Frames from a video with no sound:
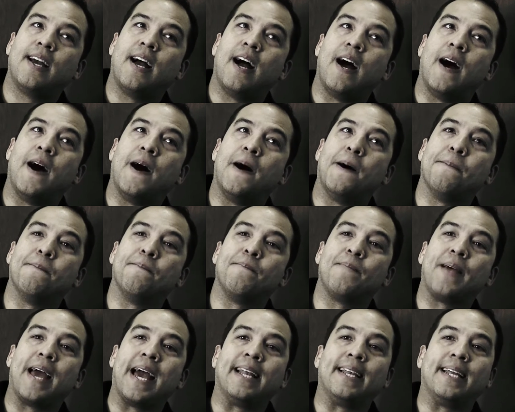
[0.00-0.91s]
um,
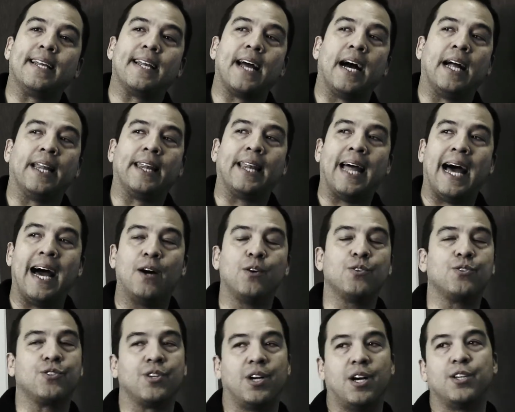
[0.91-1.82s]
and it
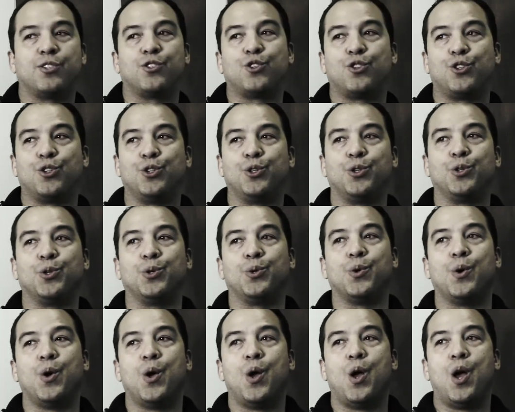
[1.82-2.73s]
allows us
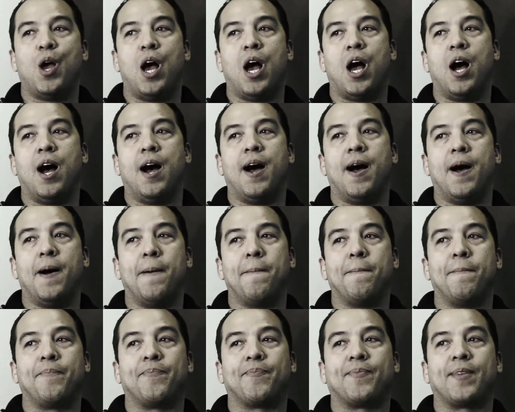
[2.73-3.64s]
to
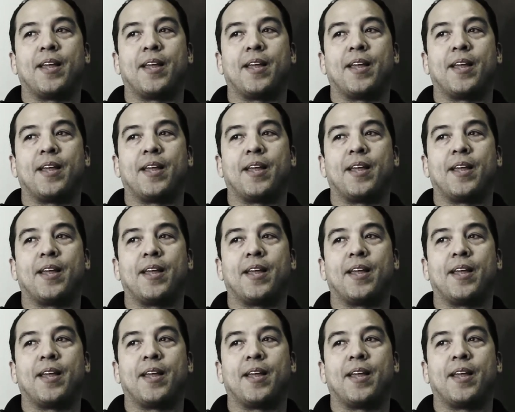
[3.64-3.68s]
um,